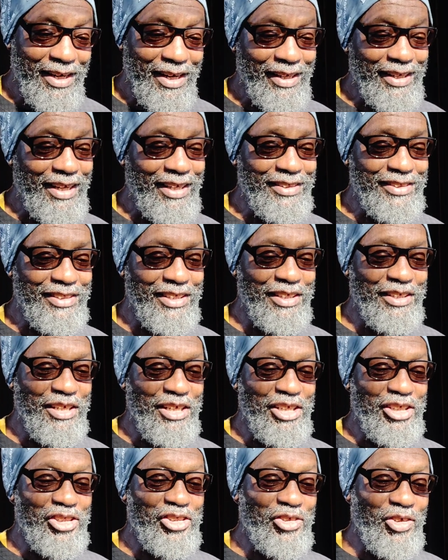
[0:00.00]
like I say,
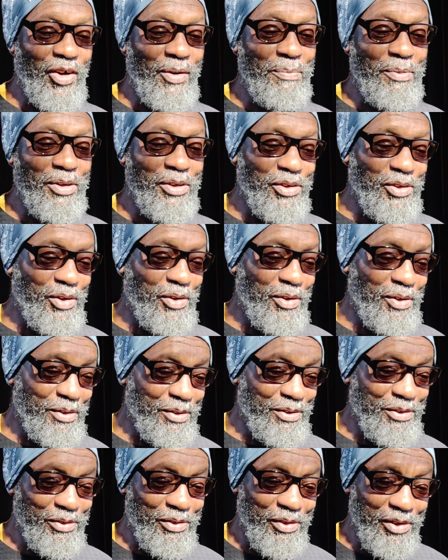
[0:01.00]
sharpen
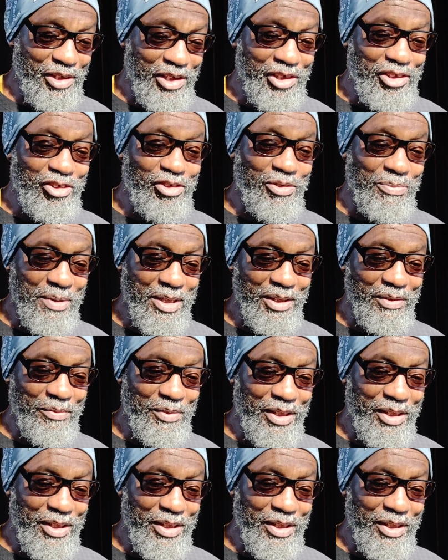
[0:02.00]
your your instrument.